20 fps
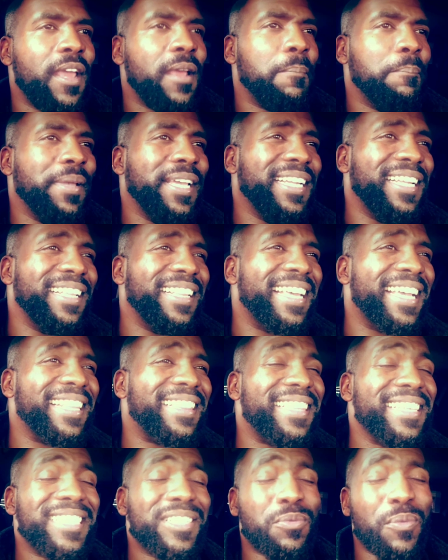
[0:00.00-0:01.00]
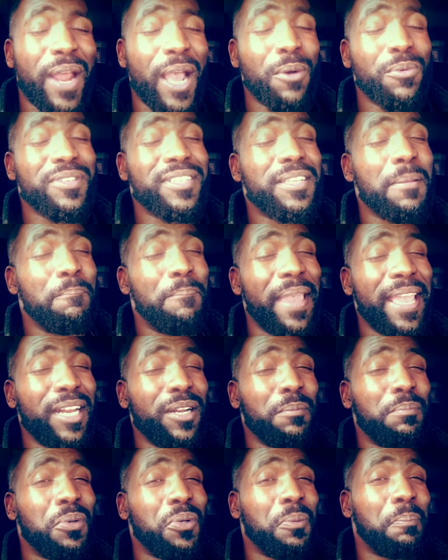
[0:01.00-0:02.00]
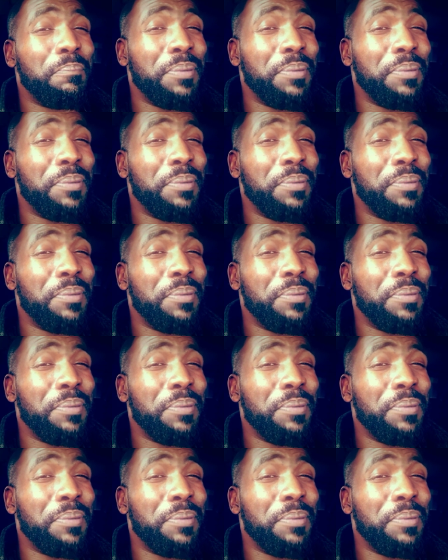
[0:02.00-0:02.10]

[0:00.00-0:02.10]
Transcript: meaning that this round was debatable.